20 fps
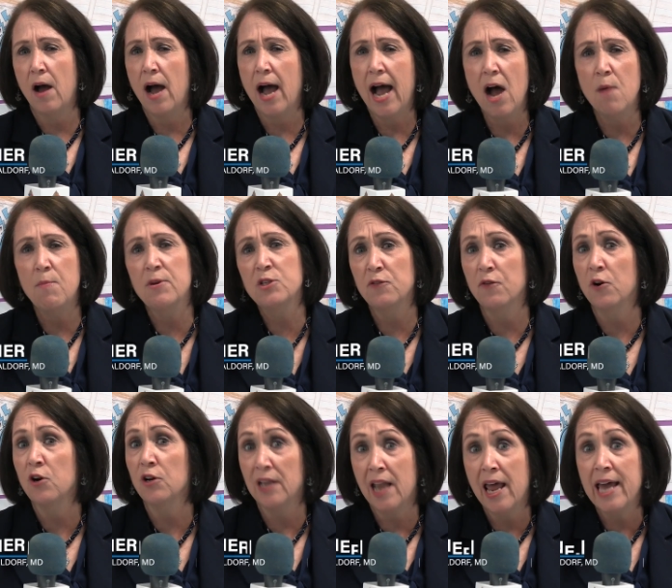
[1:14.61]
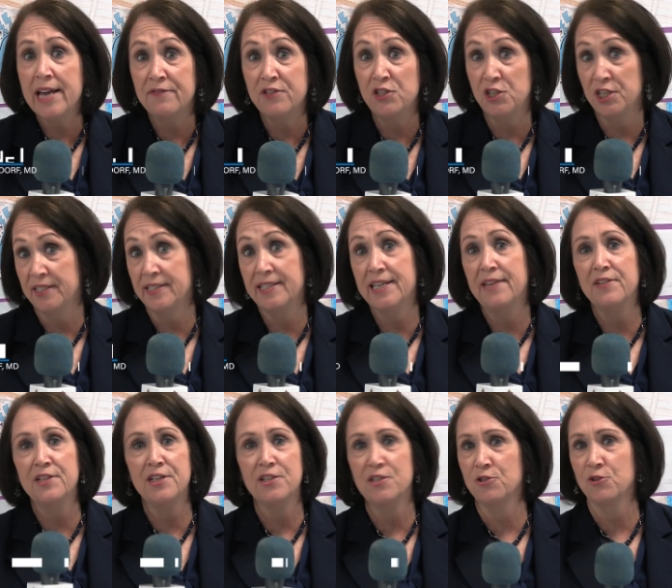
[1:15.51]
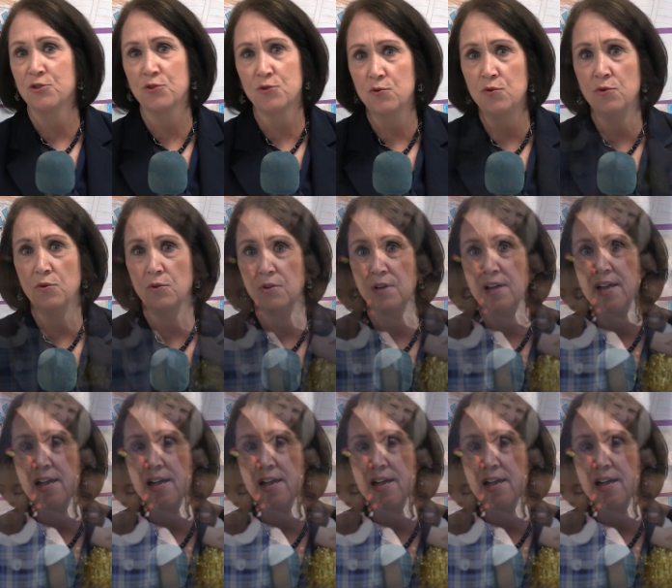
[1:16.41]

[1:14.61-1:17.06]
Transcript: how much of her life she has given to this school.